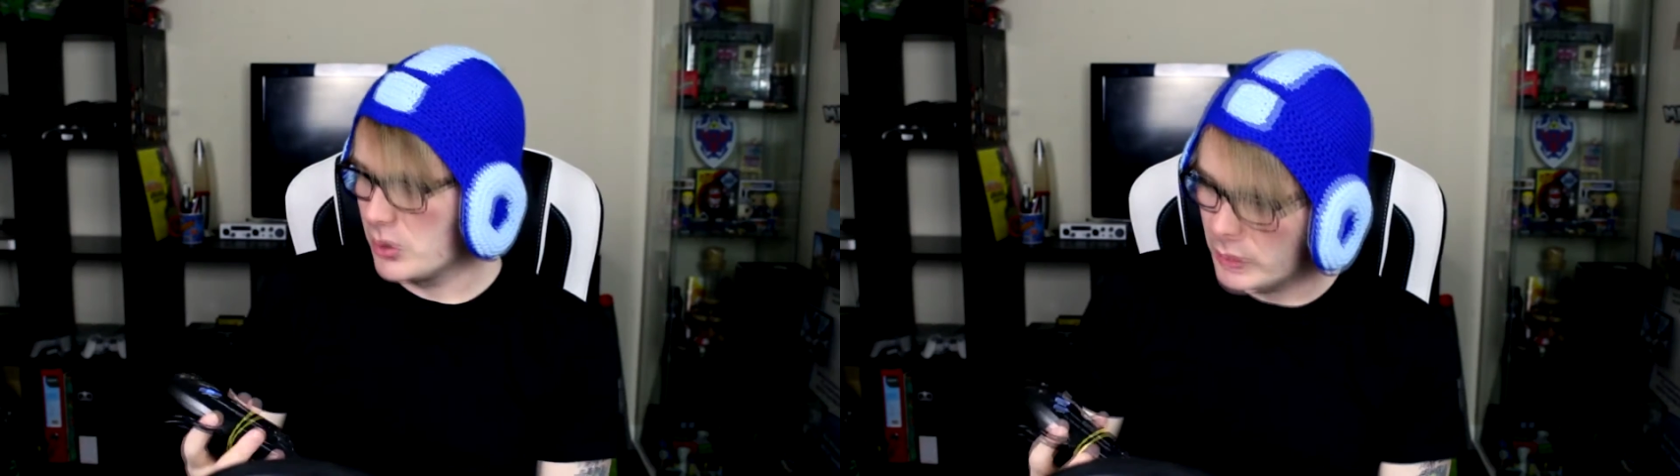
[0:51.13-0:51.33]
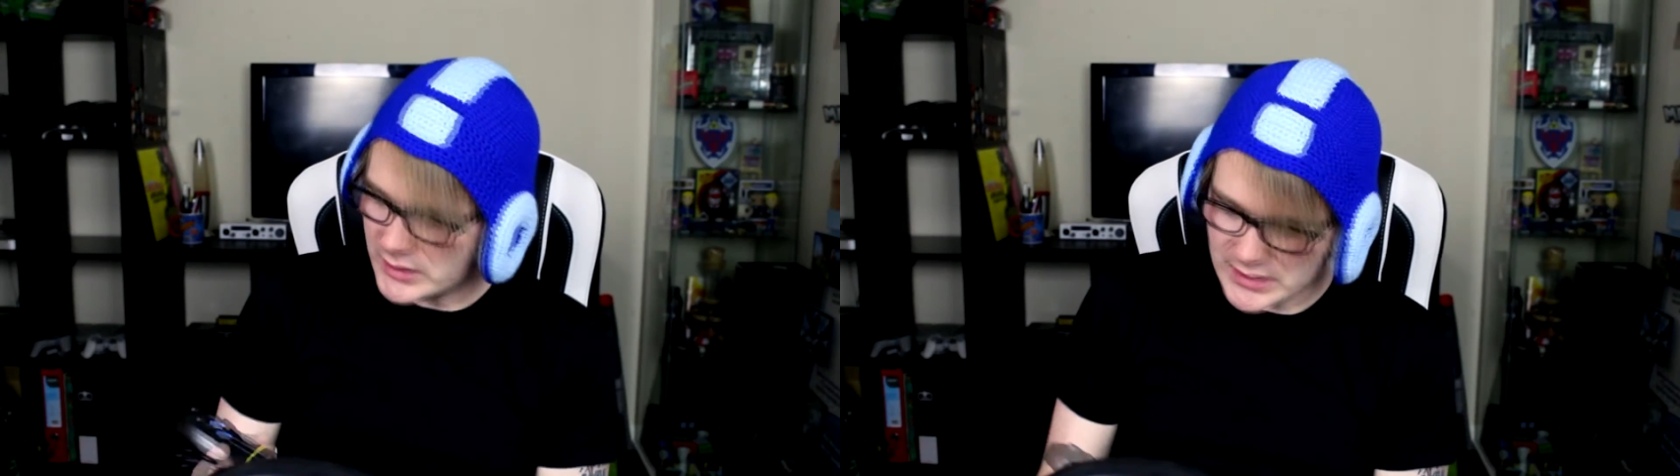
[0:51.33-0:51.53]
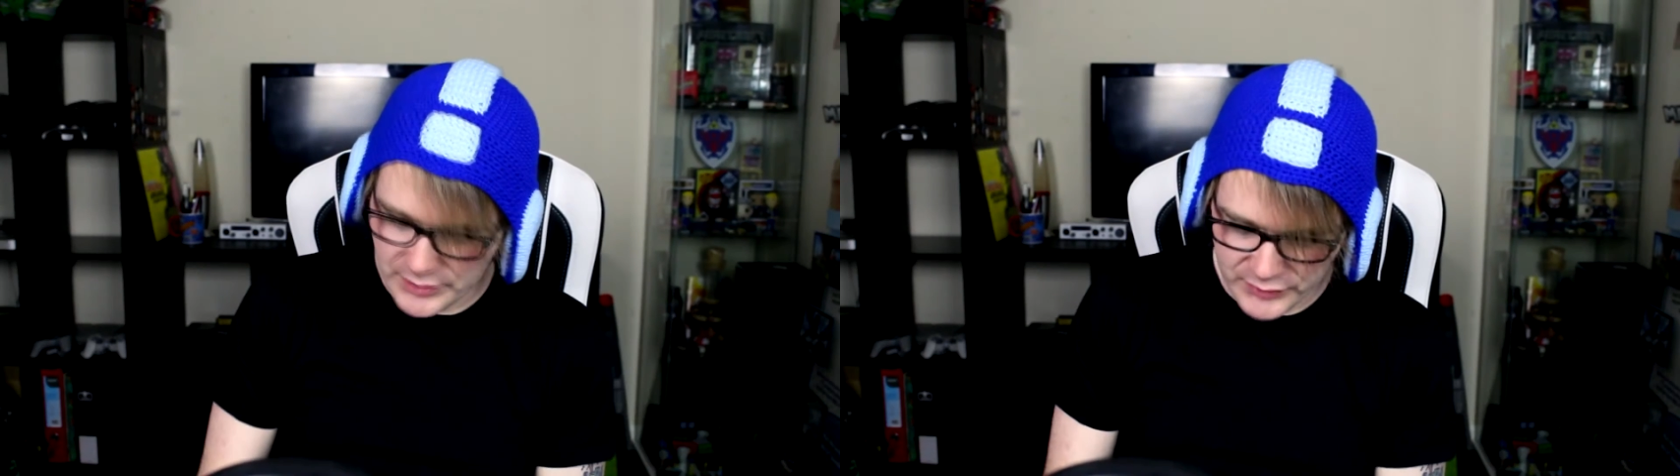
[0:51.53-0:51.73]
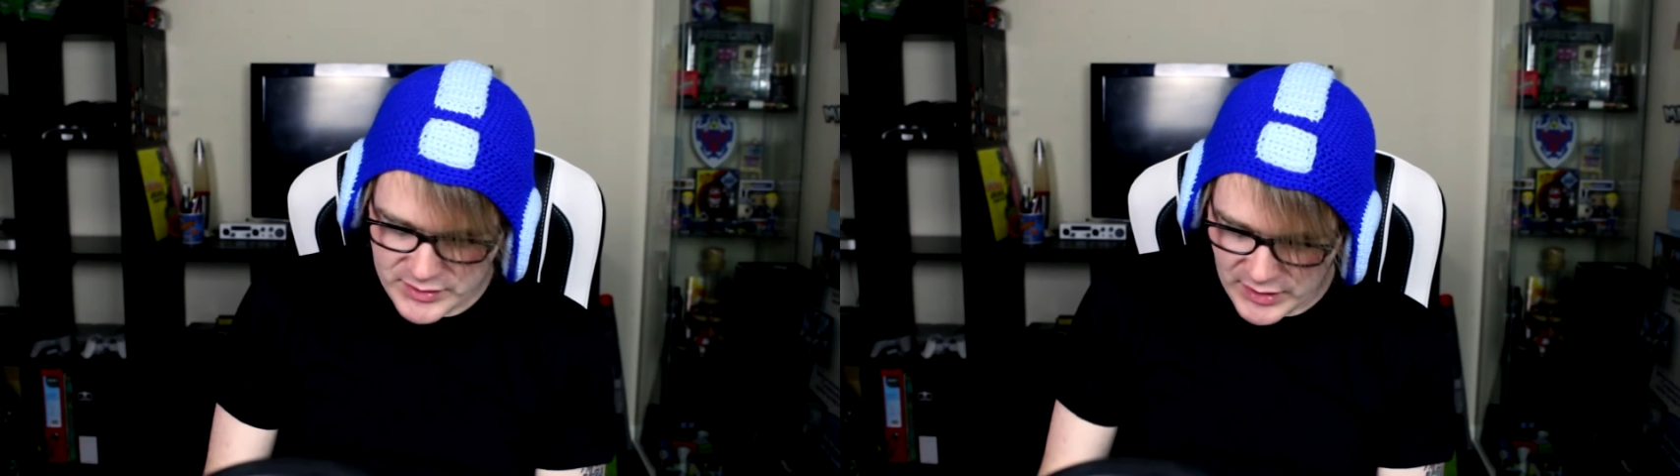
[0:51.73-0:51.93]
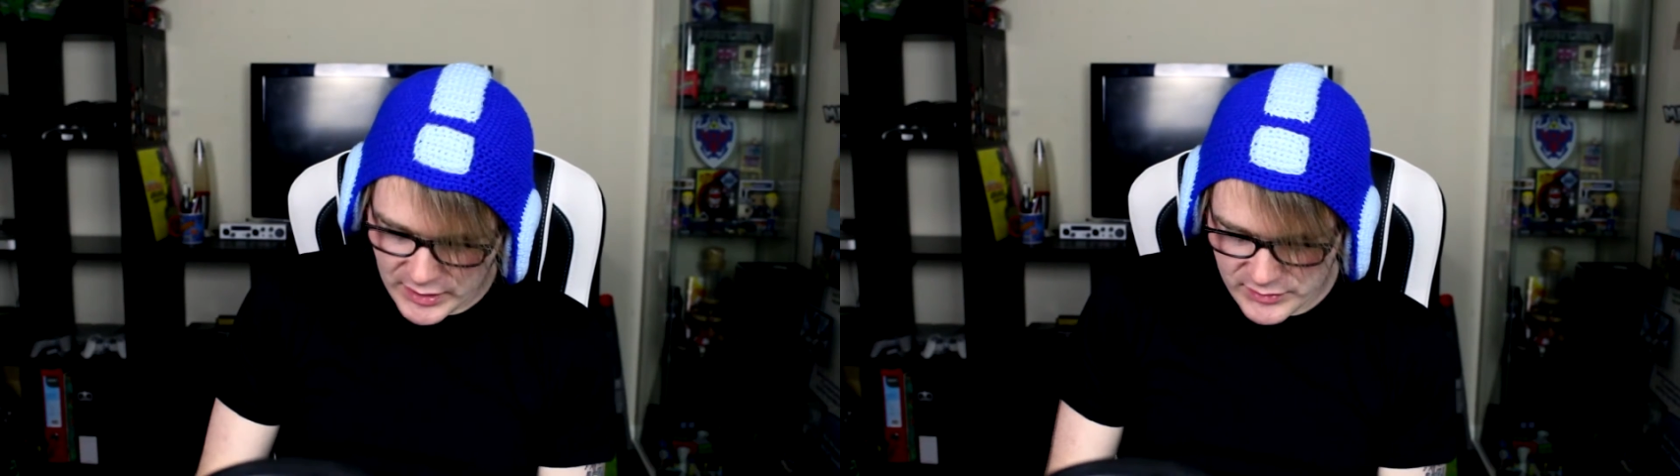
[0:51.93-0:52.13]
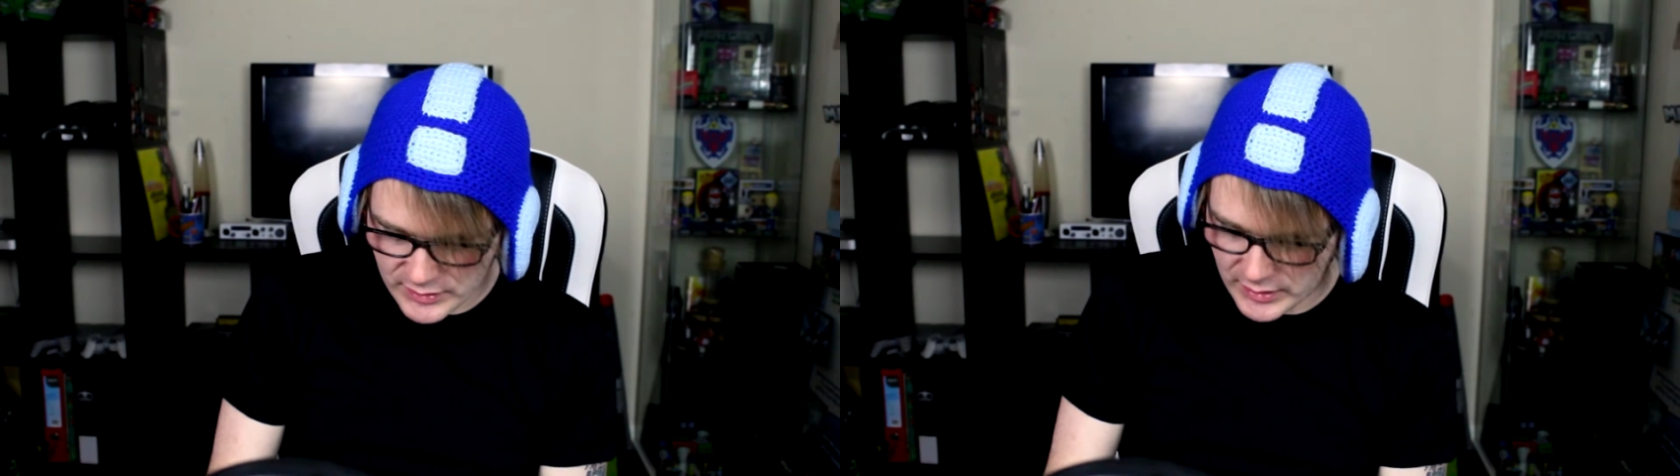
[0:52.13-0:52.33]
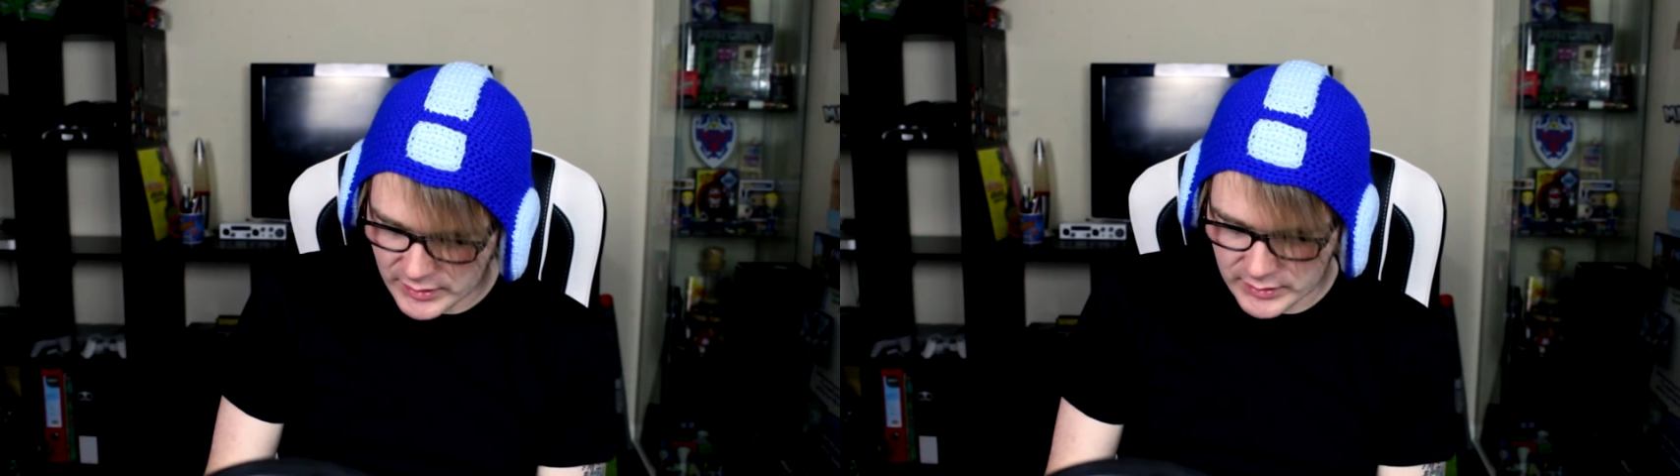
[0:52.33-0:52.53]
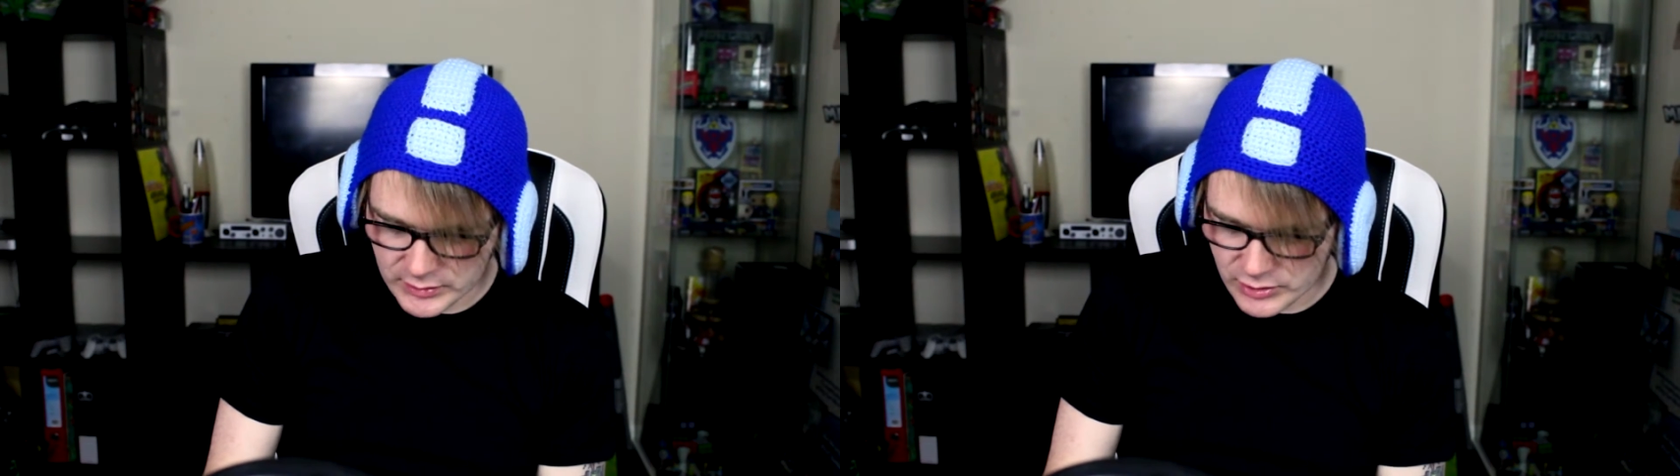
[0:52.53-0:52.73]
know what the difference is.
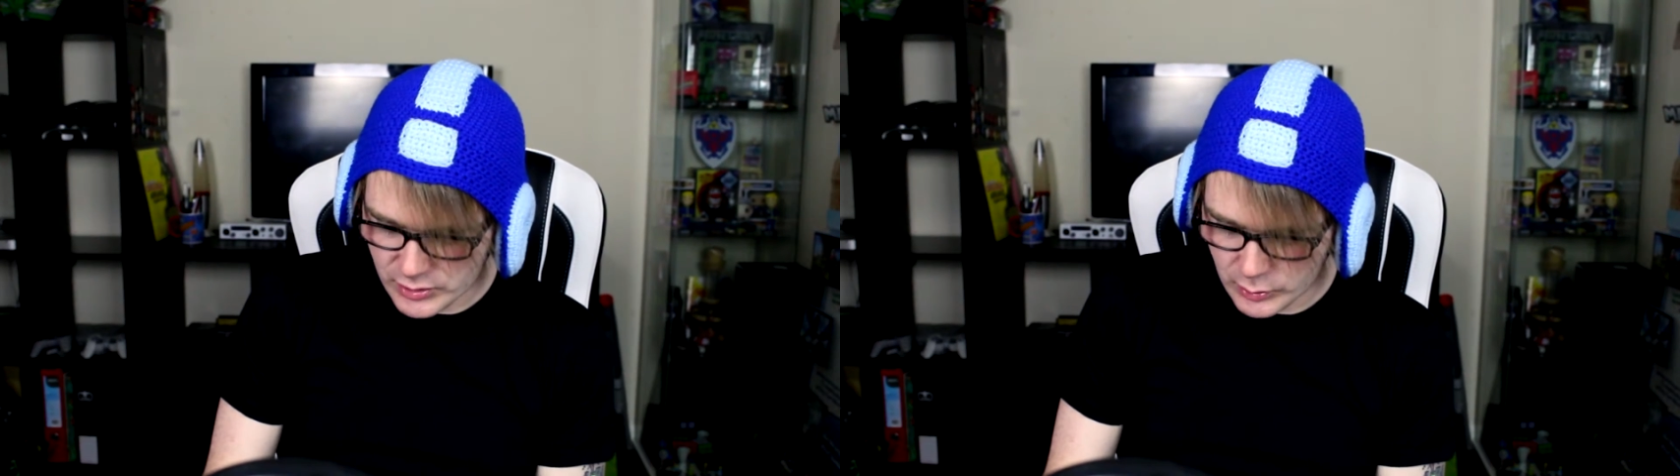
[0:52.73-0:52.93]
There's